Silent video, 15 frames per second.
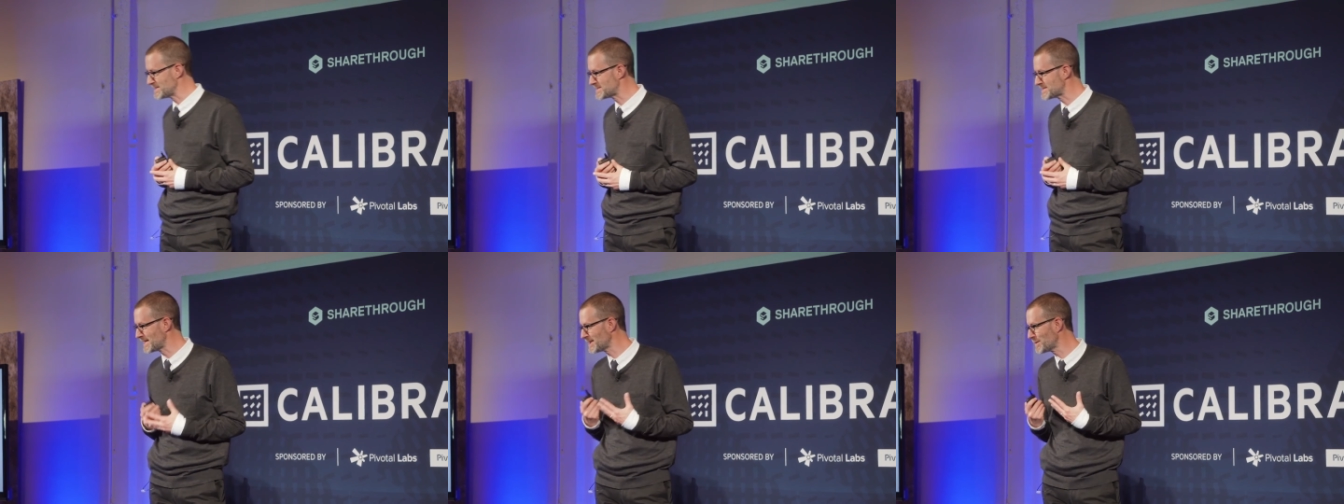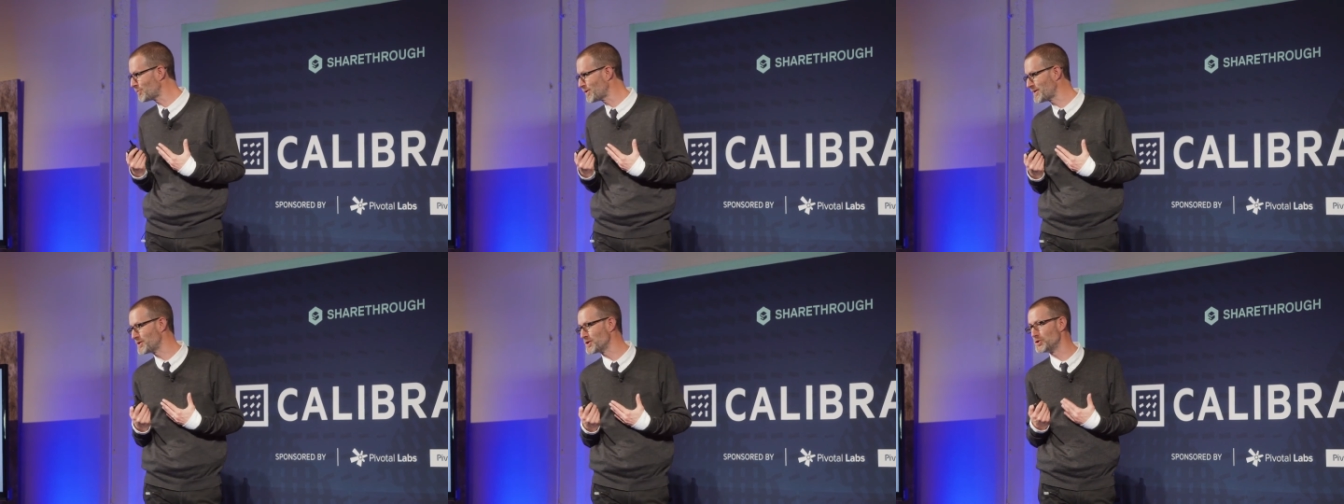
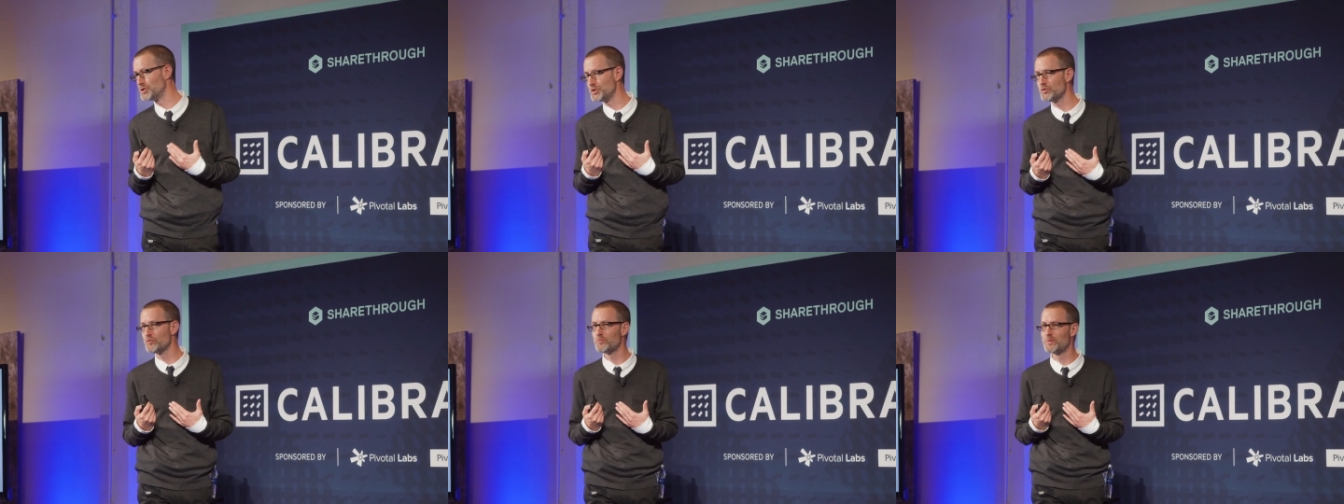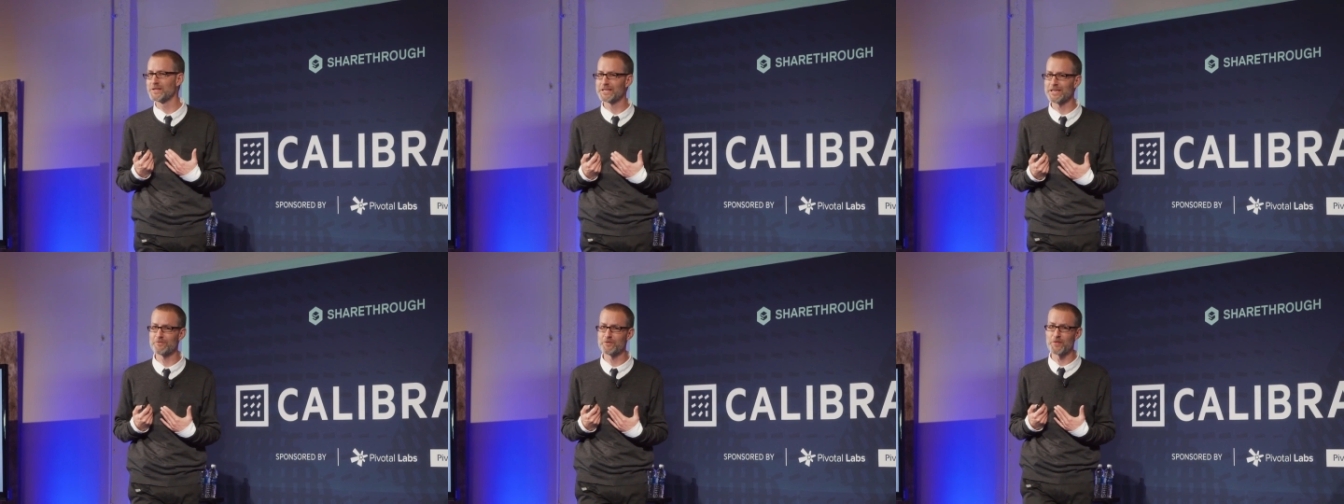celebrate that you've been
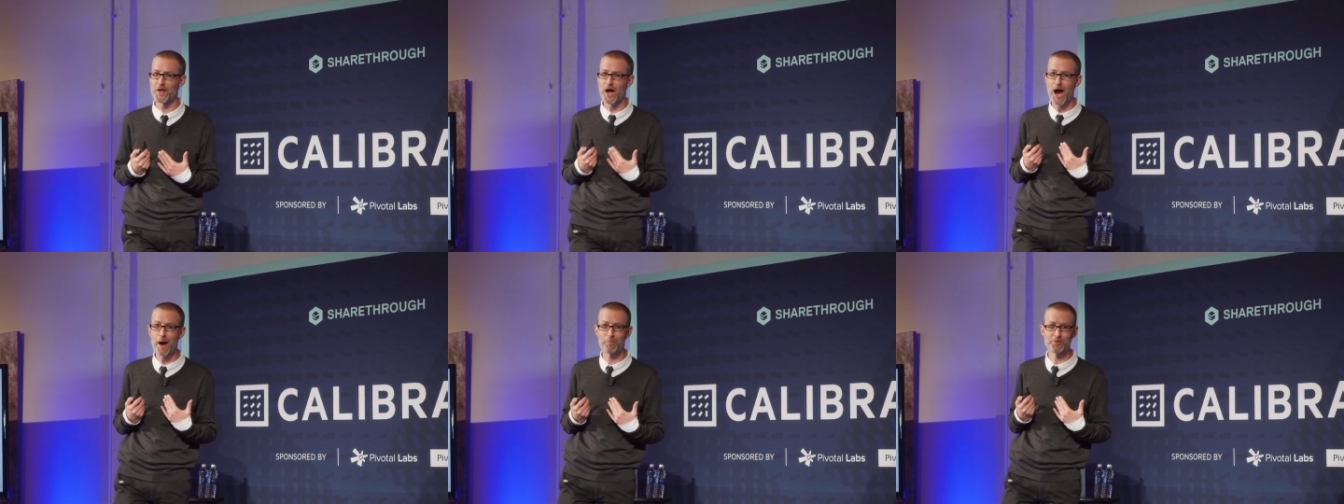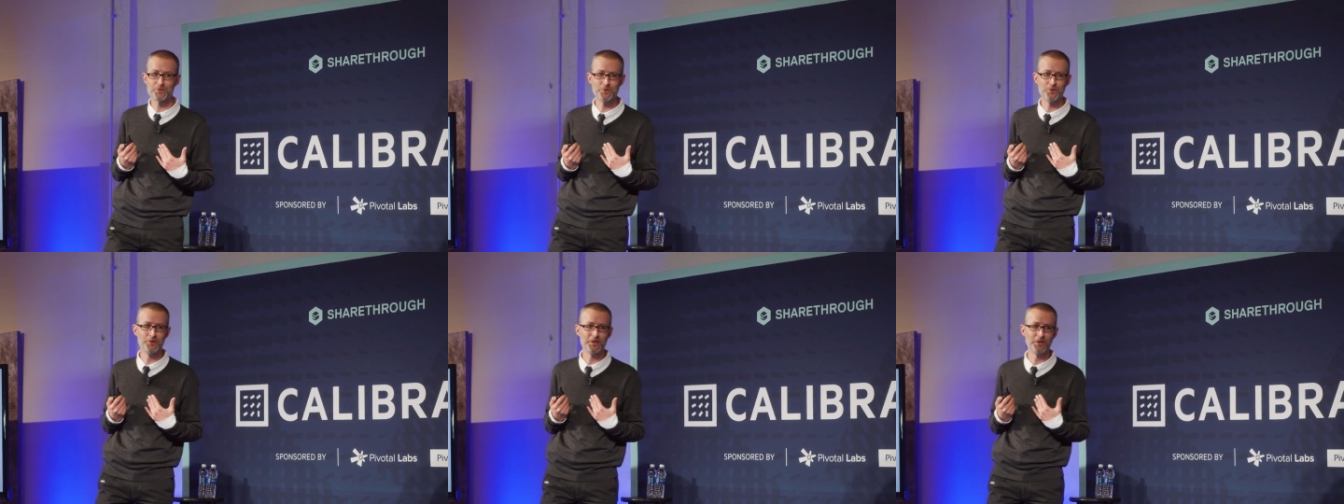given the
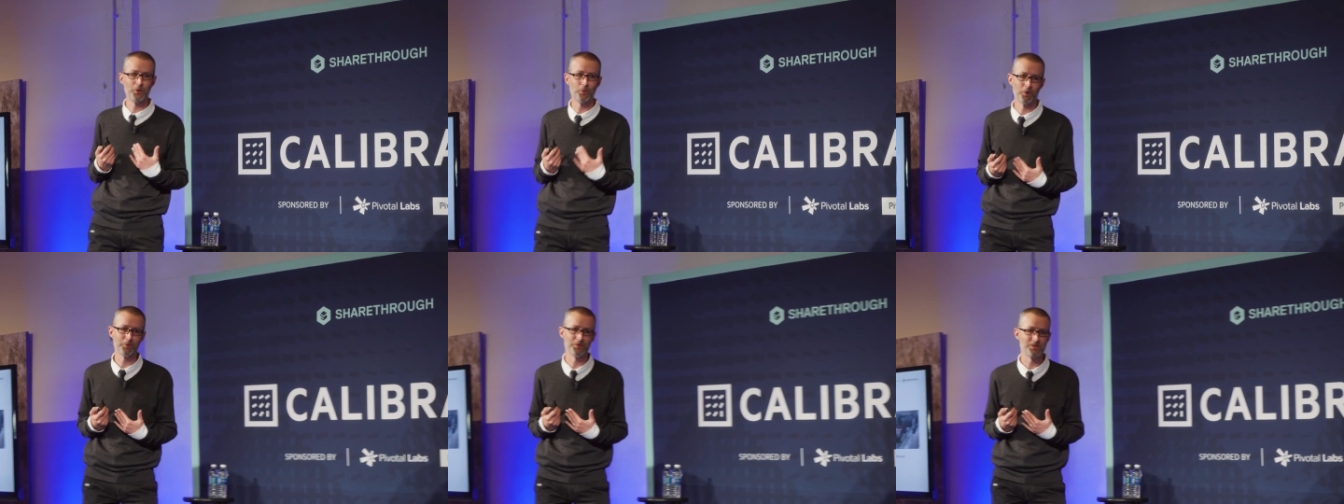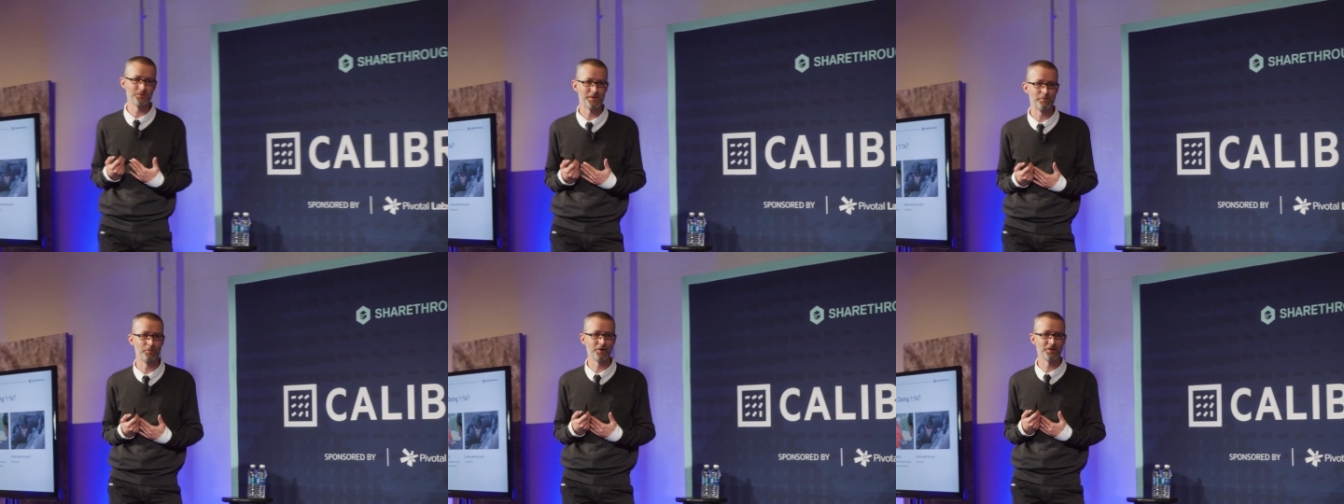opportunity to work with these
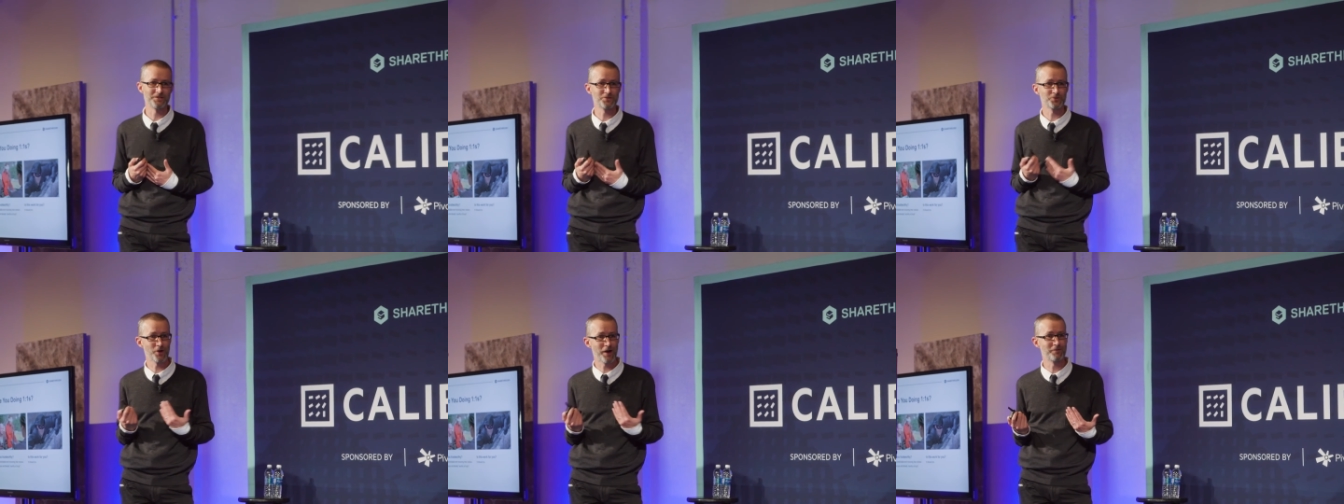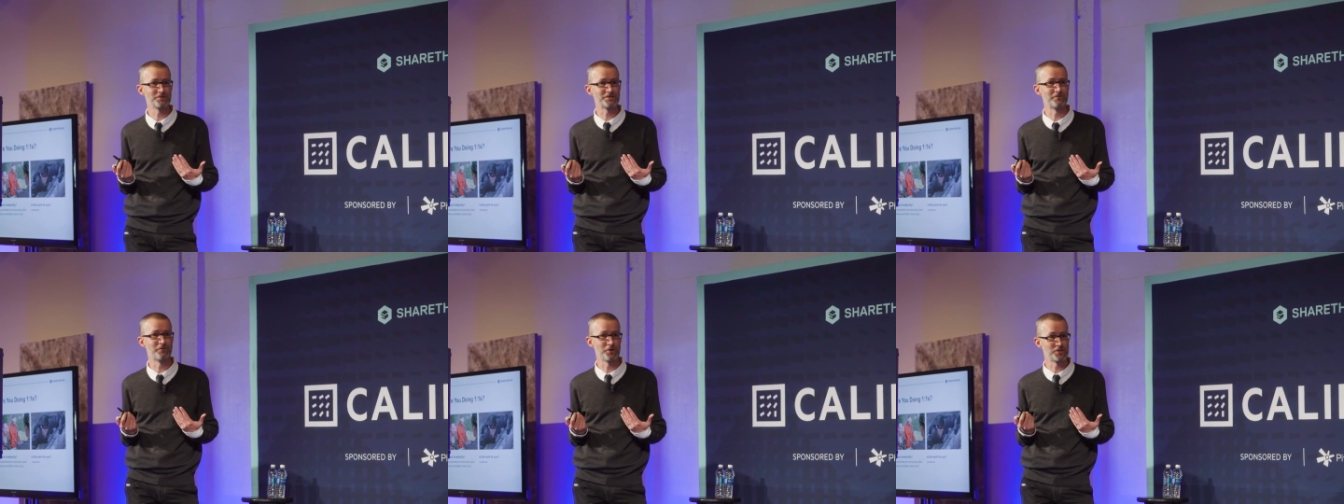people because these are
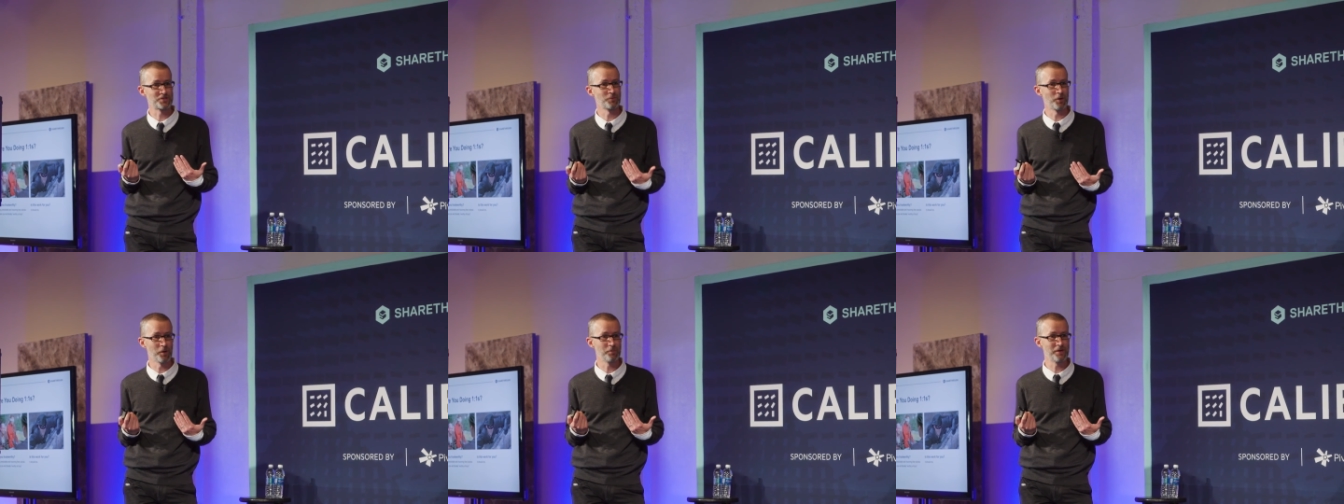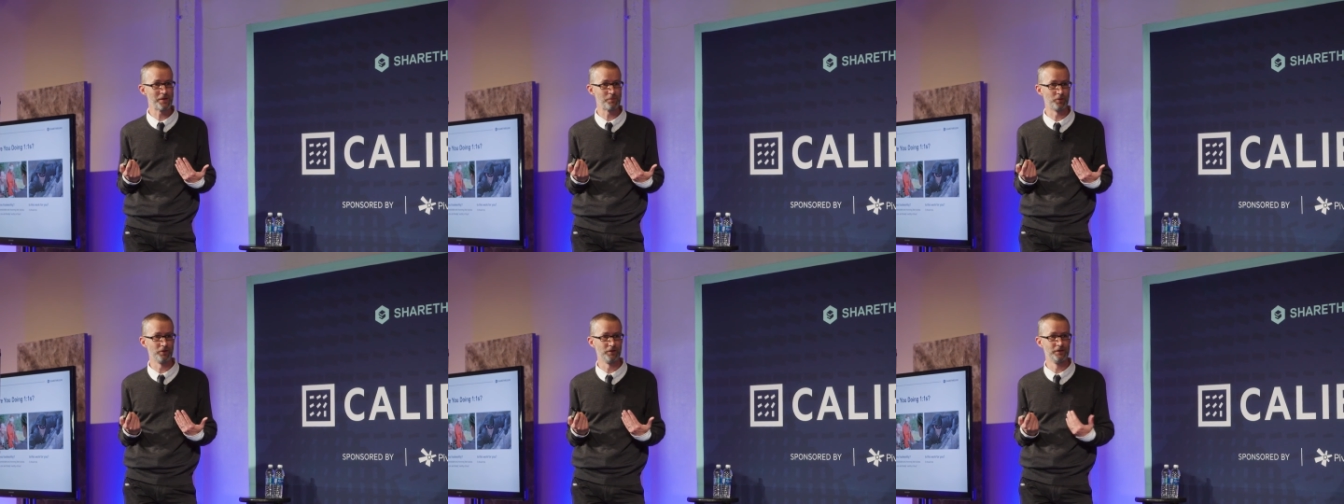obviously very smart
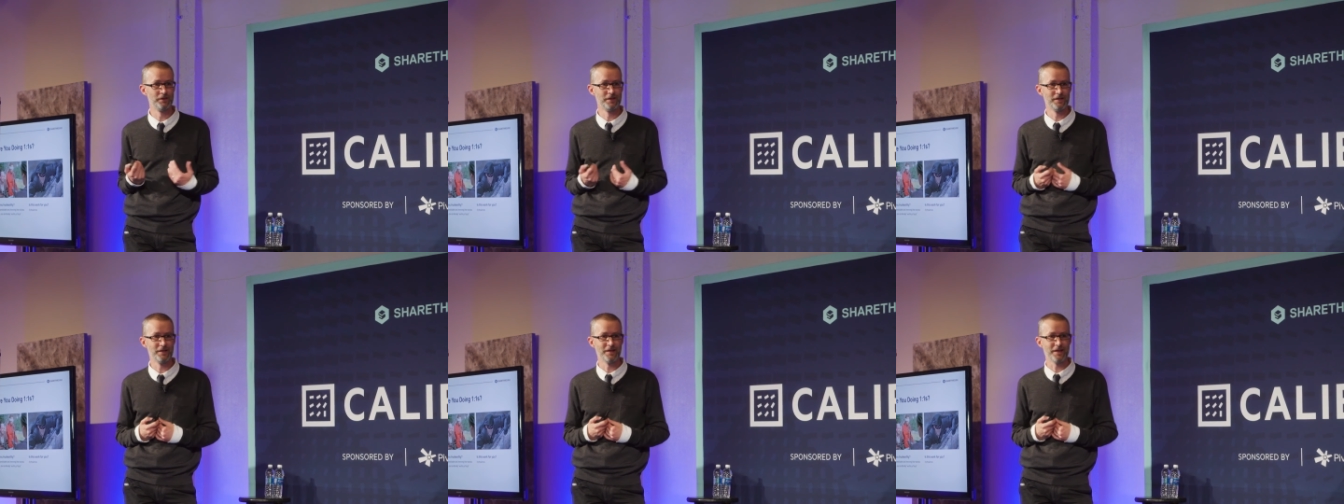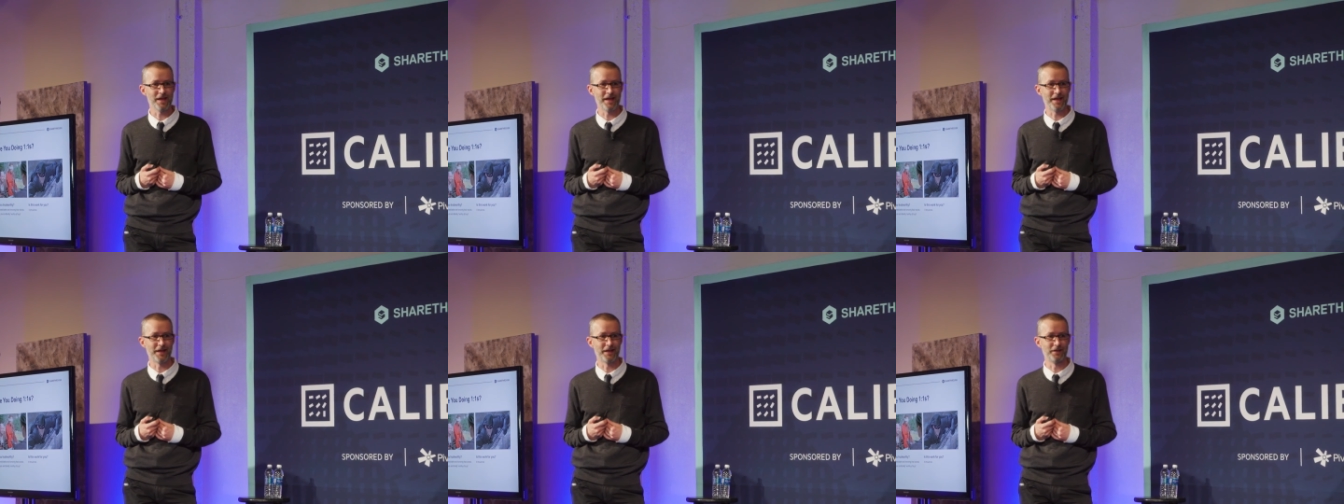people.
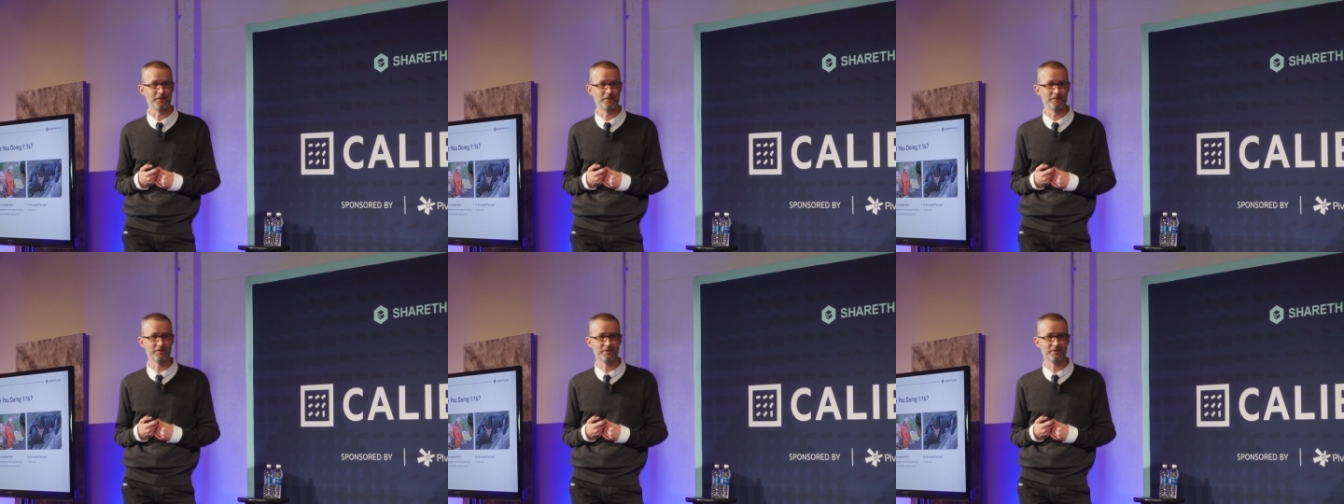And